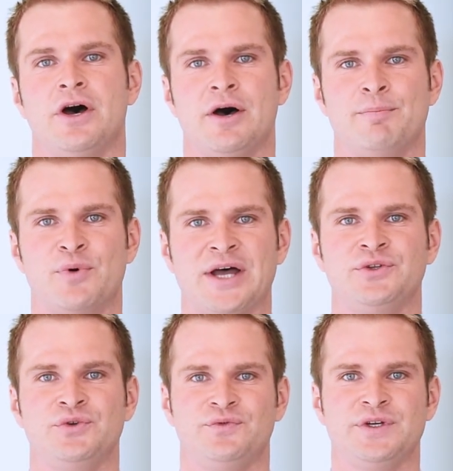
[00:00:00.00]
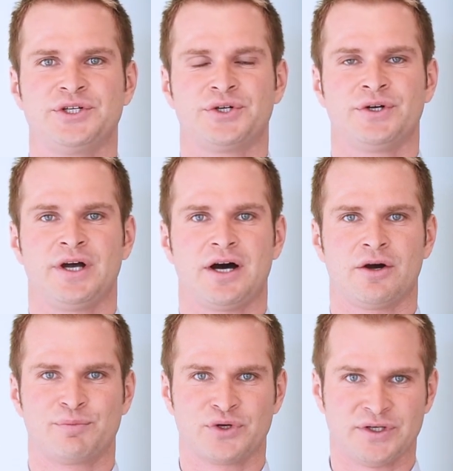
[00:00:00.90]
a brand new feature
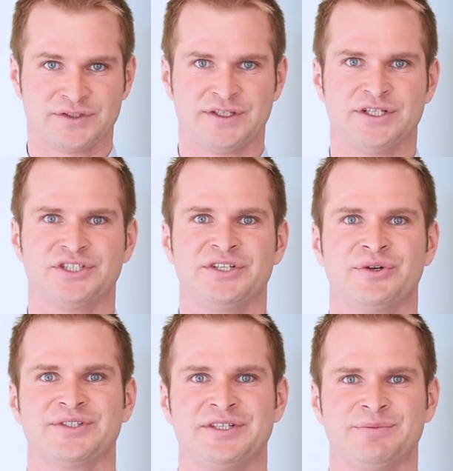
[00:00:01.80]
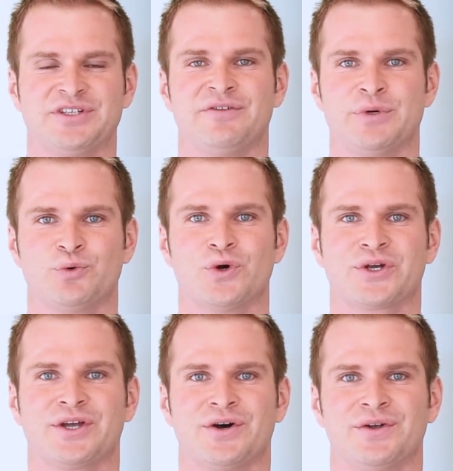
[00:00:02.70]
our product and engineering teams have been
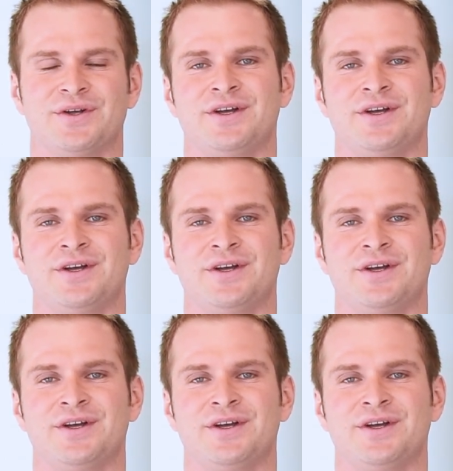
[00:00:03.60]
working on.